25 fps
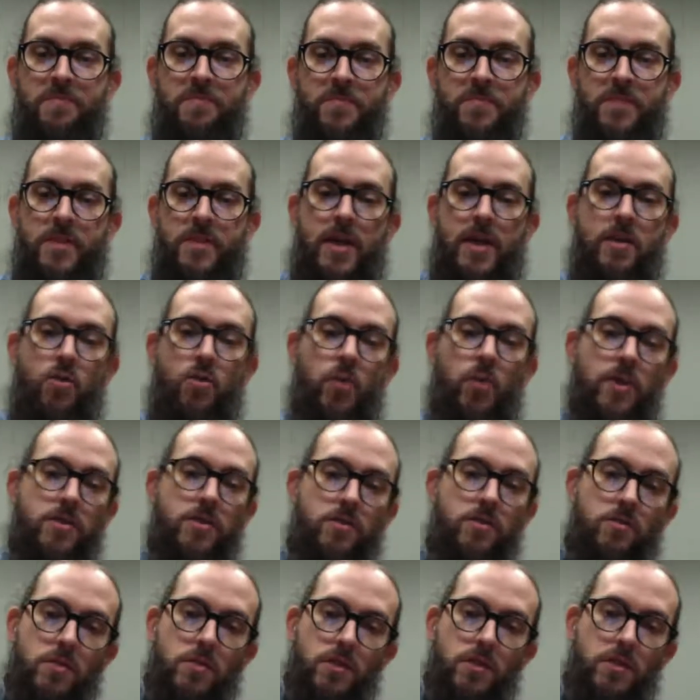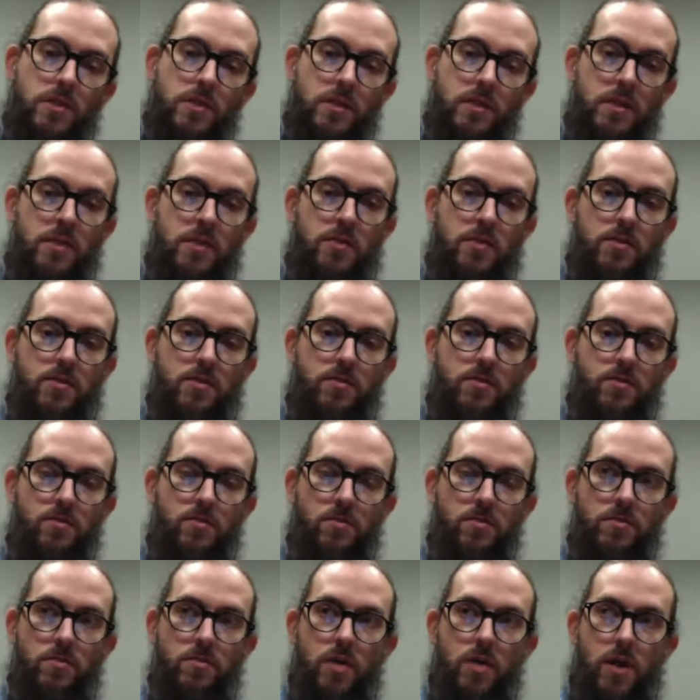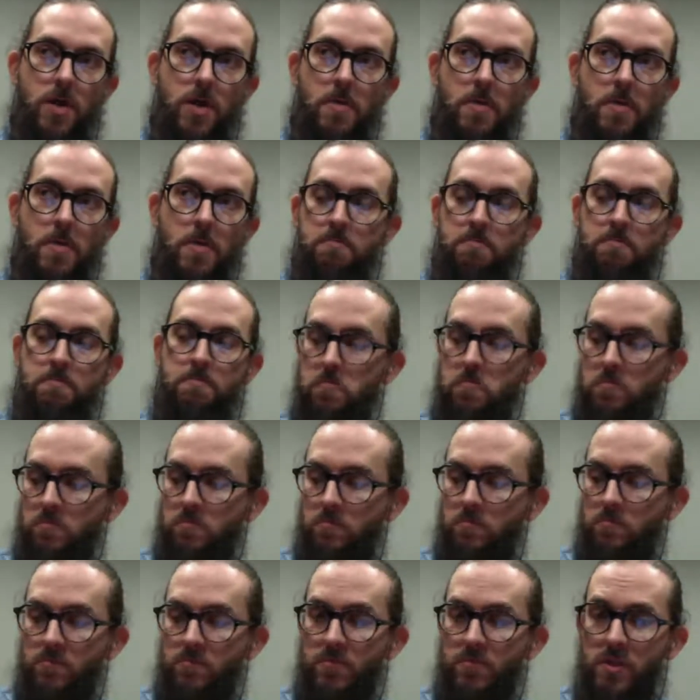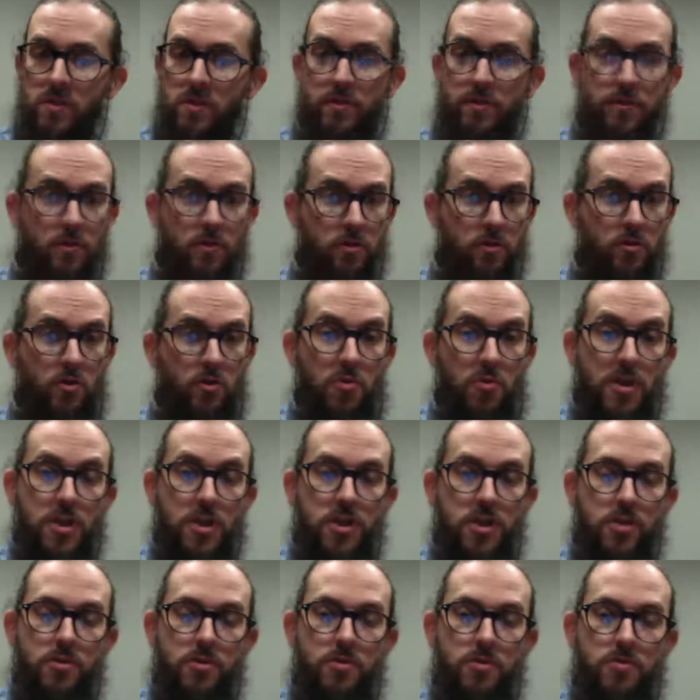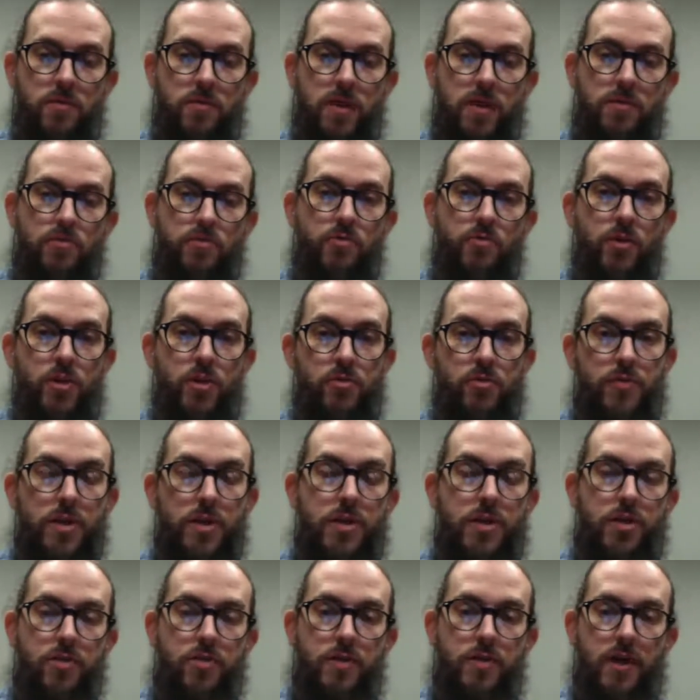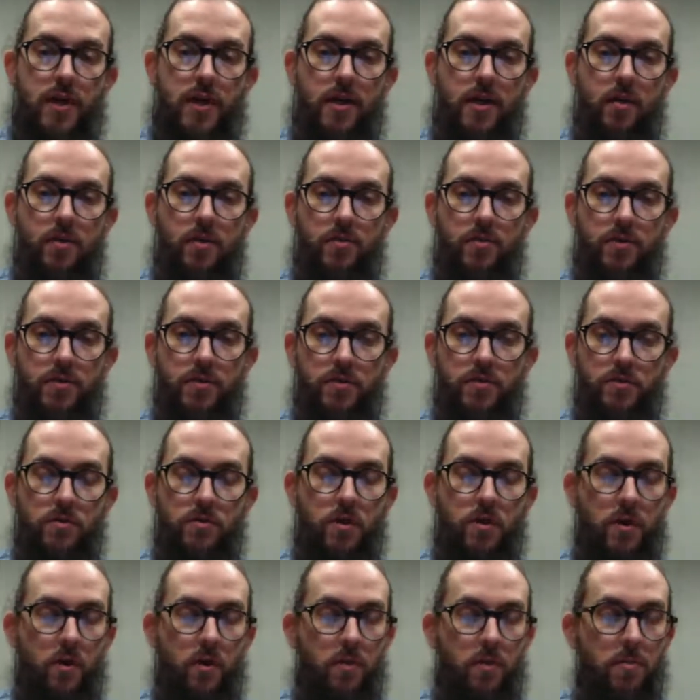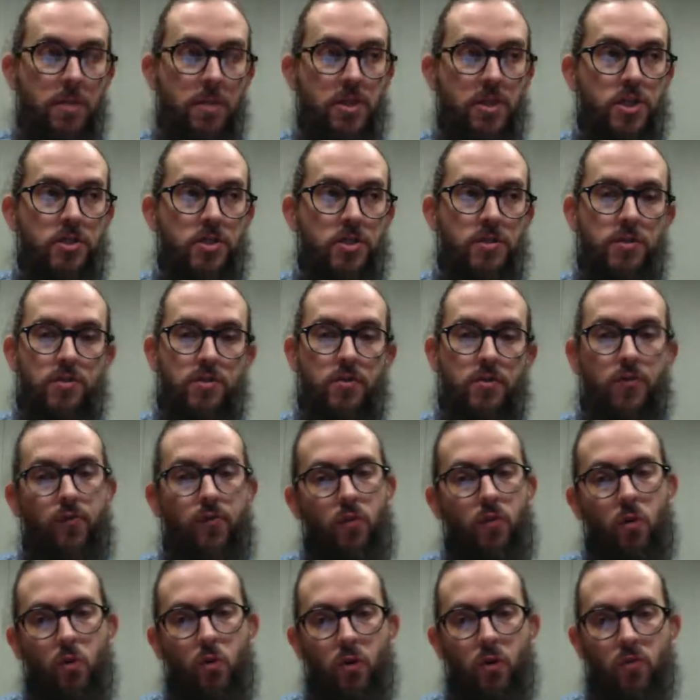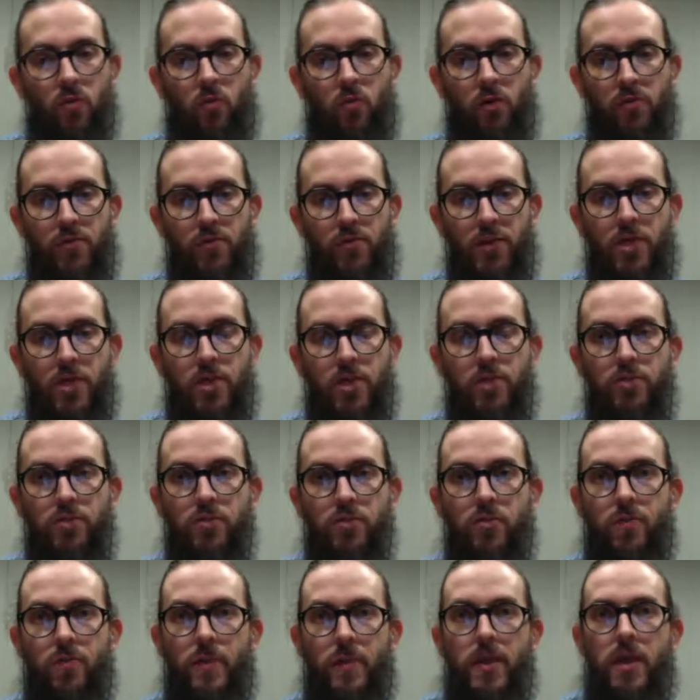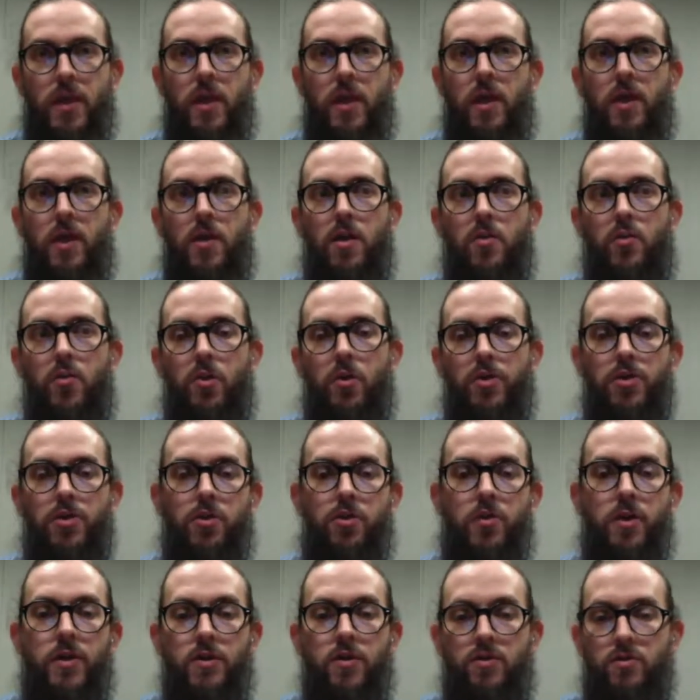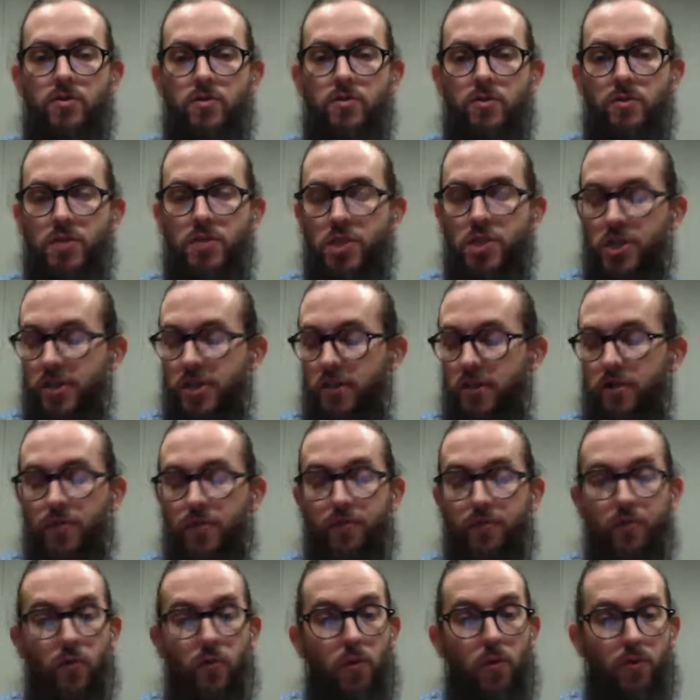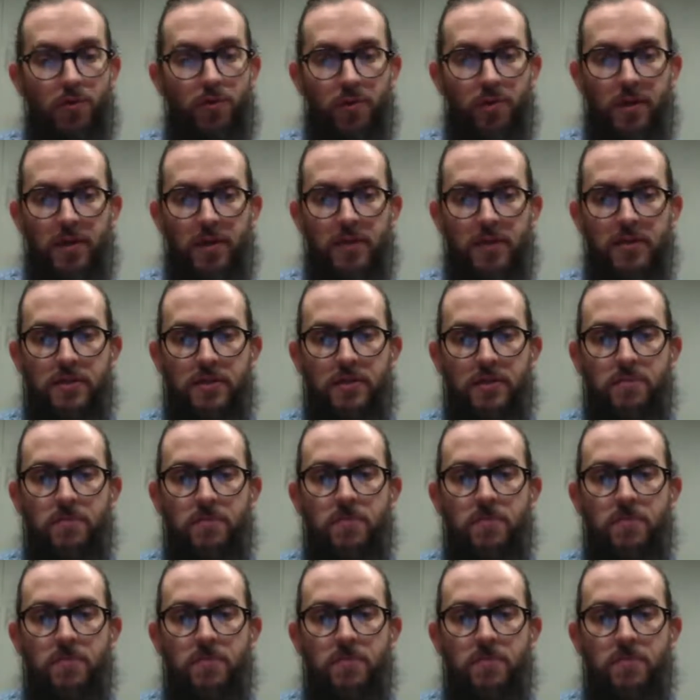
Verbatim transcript: And a way to do this is to follow a ratio. And a ratio that I often mention is the 4-1-1 ratio, where you're going to share four pieces